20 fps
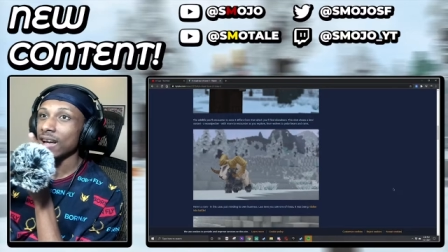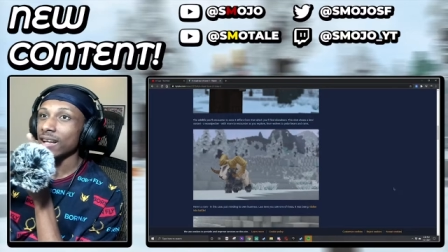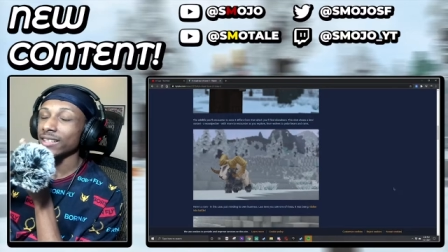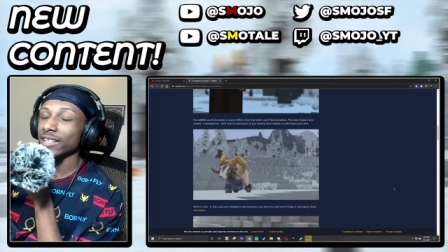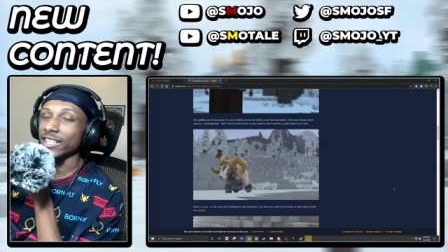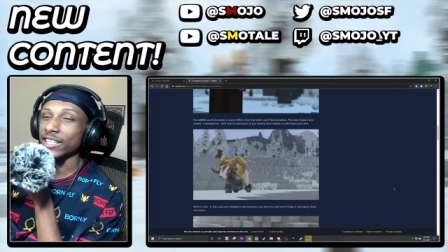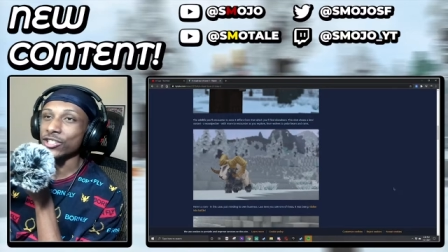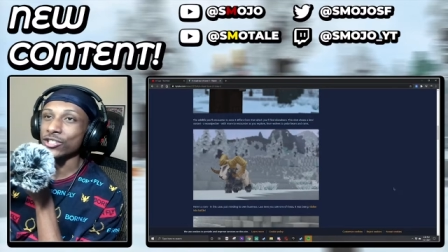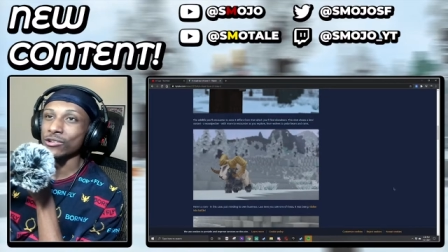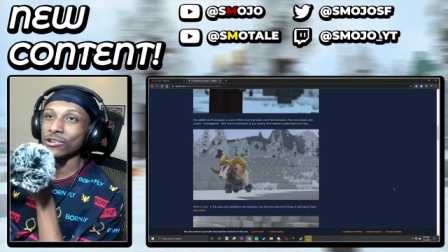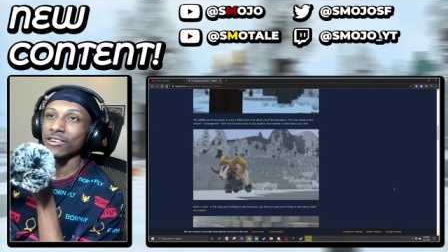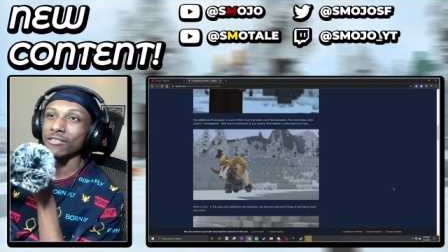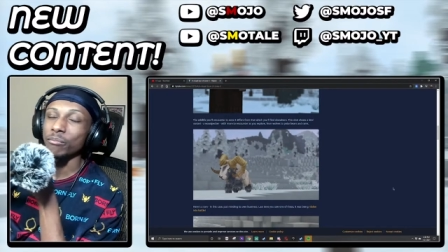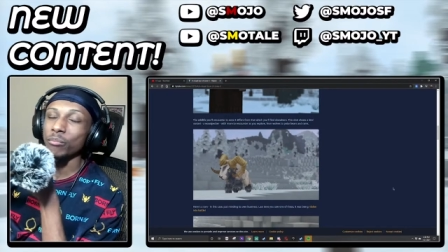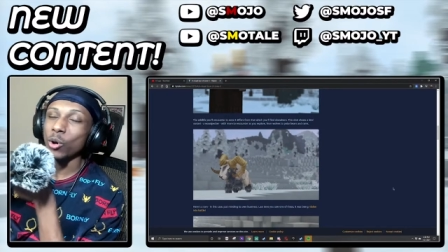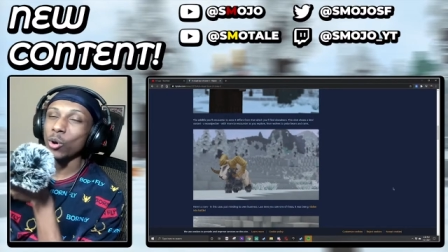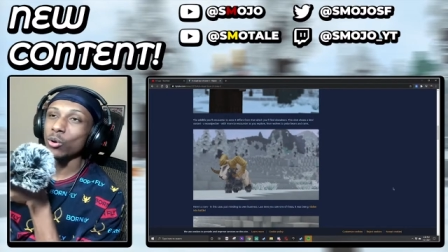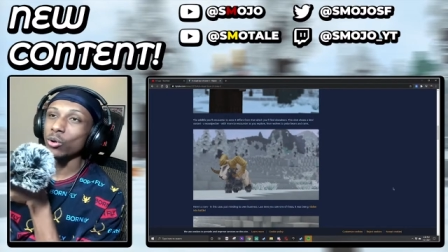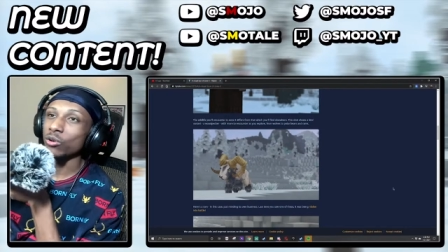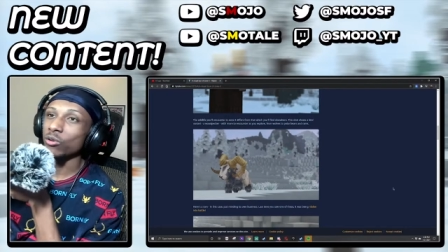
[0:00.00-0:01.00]
Like they showed off
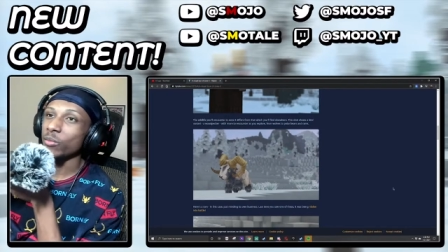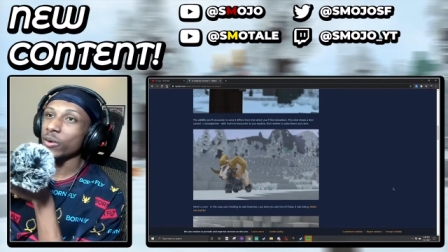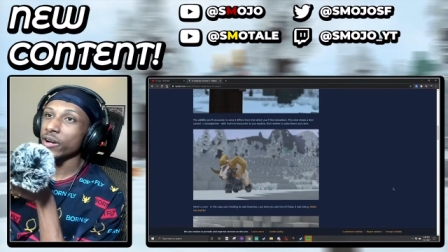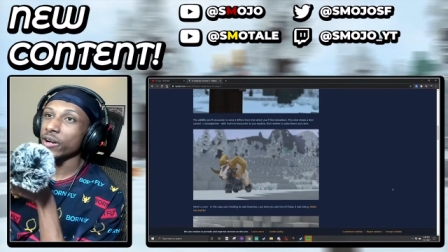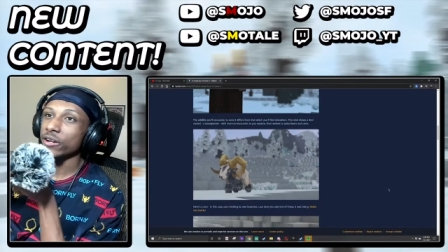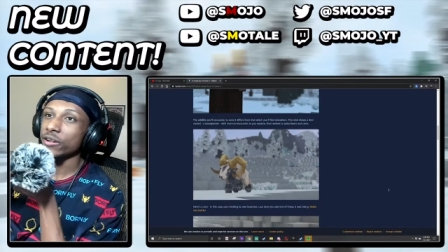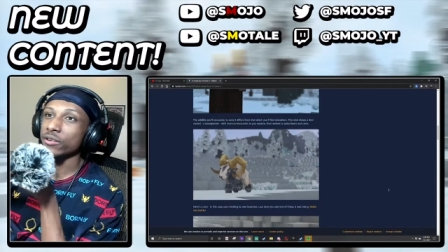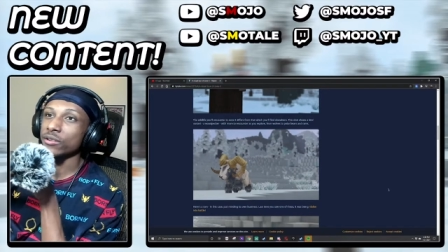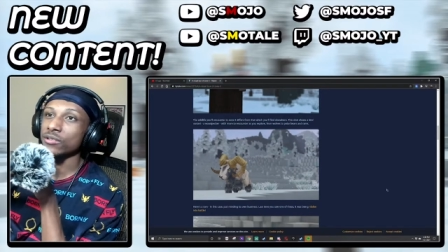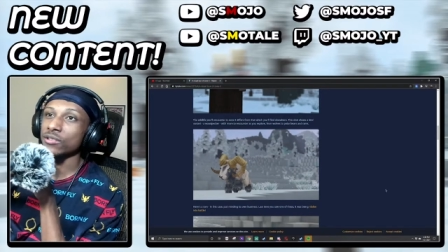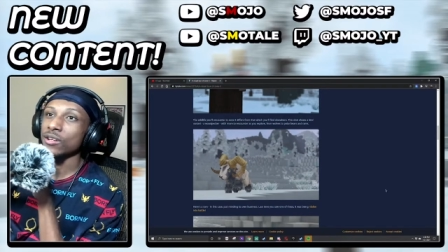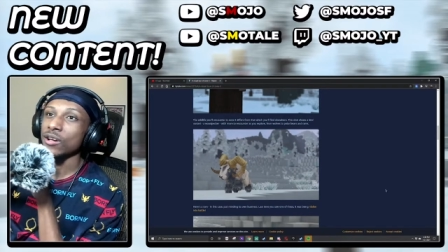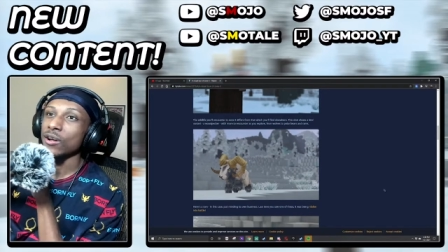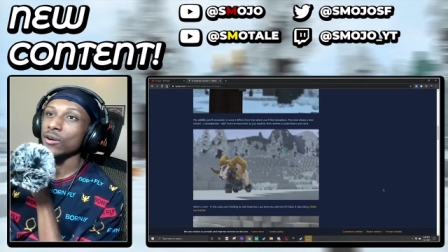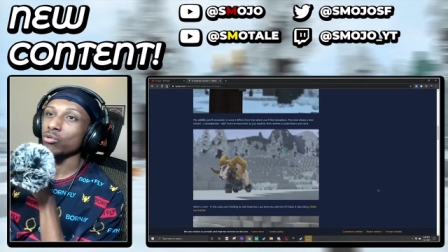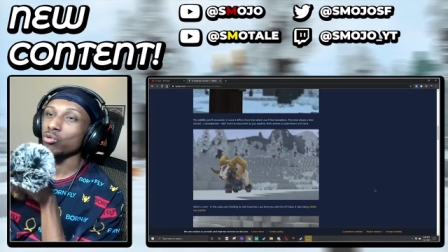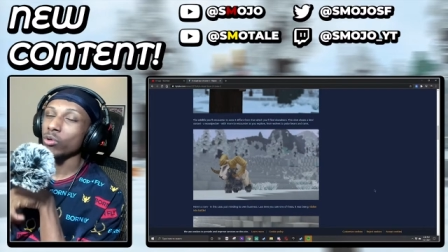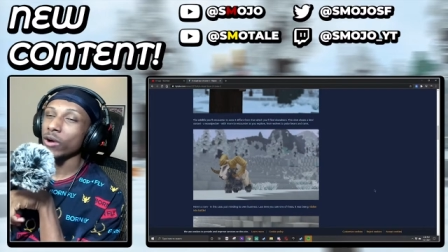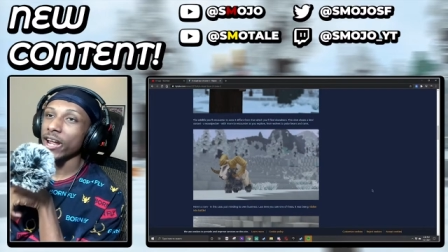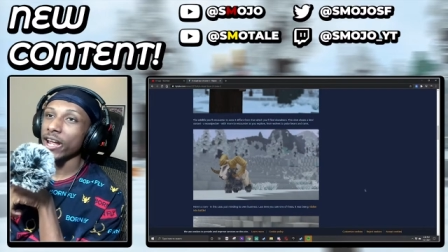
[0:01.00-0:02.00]
polar bears,
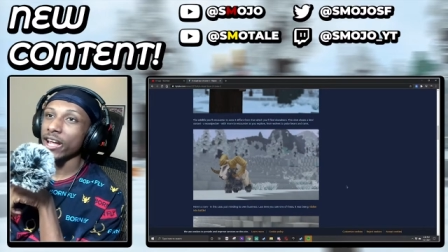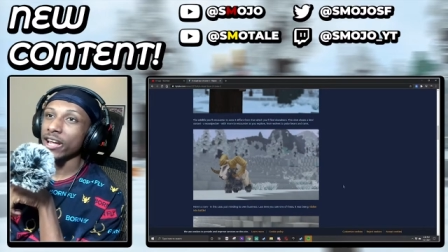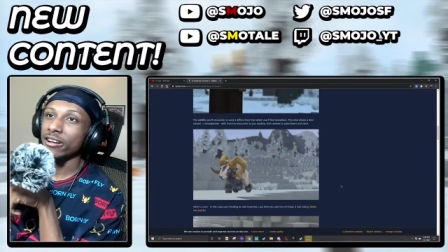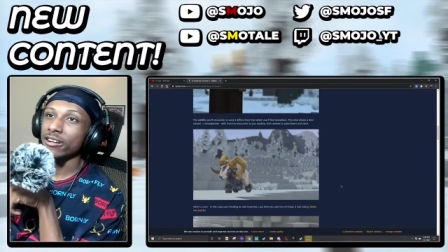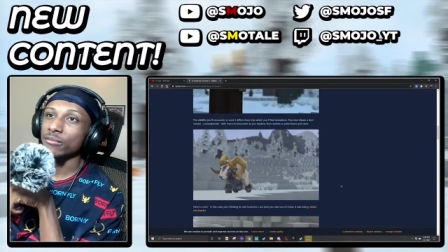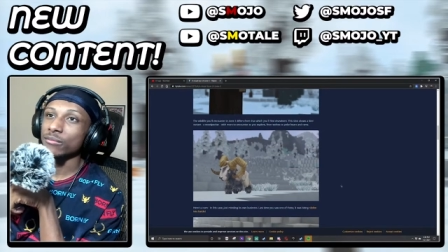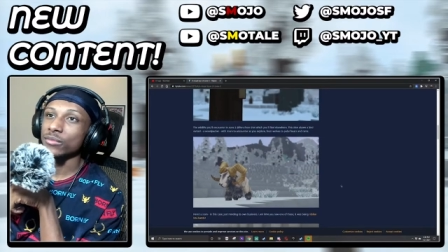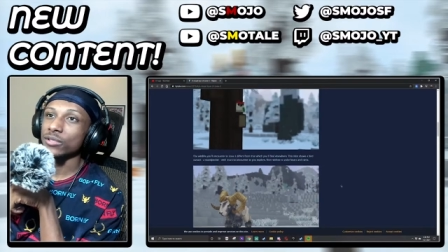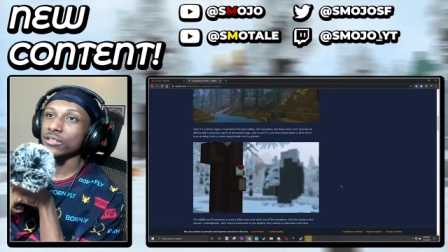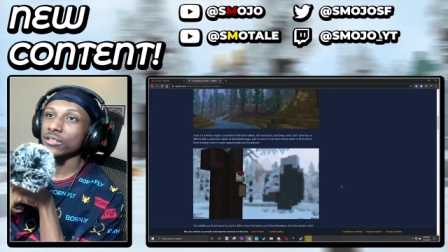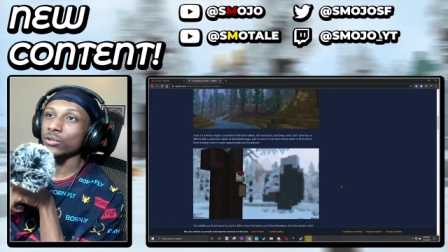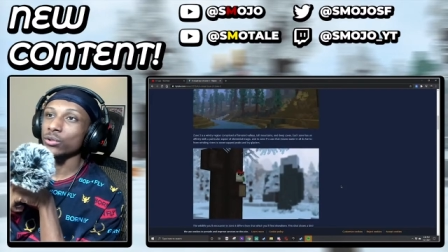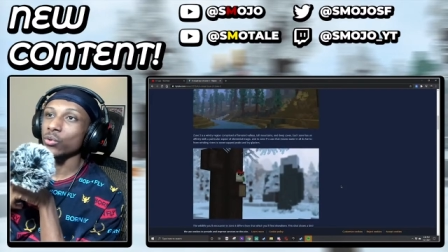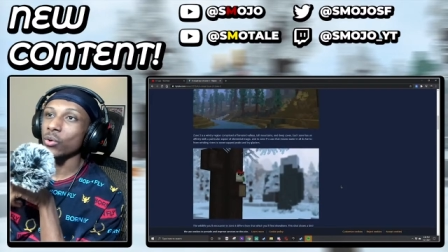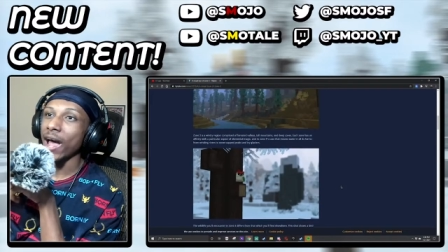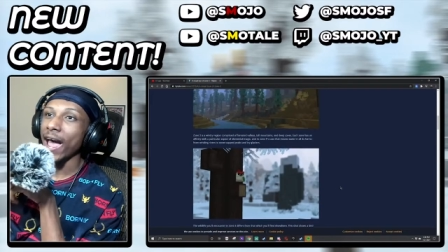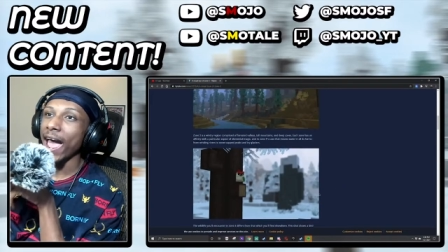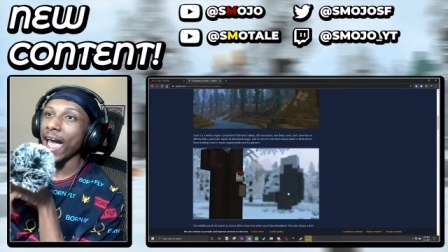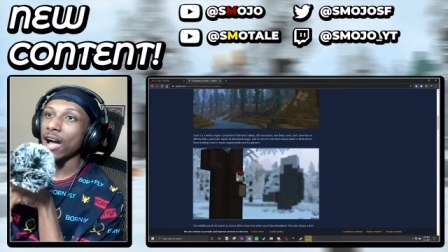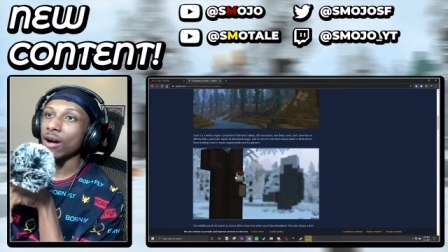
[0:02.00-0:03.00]
rams,
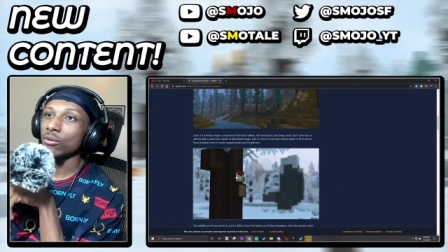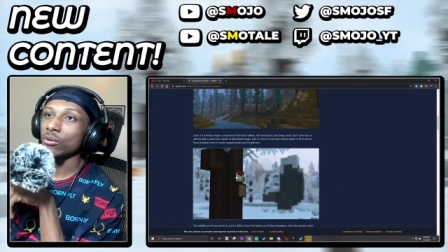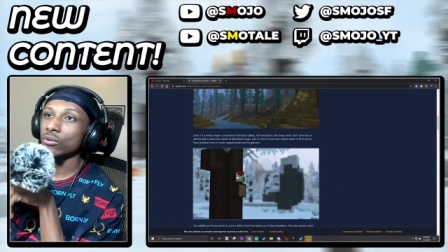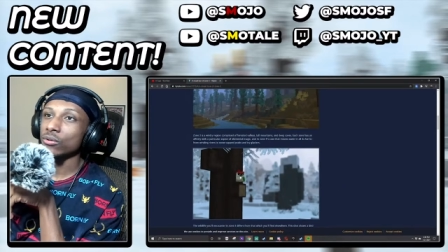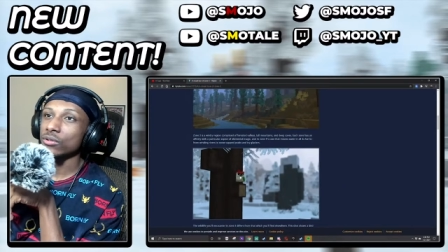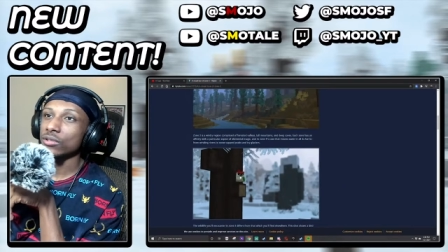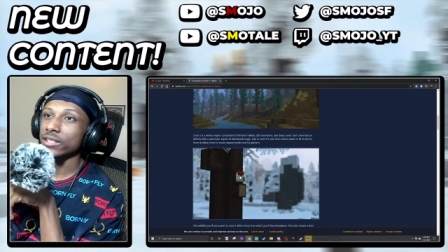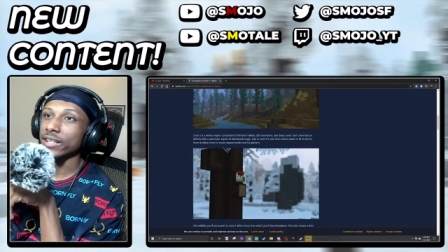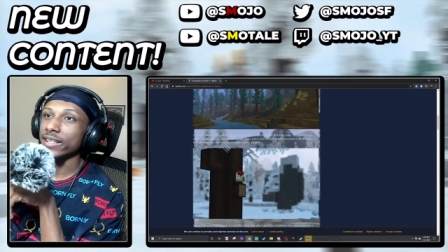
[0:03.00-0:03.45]
little owls.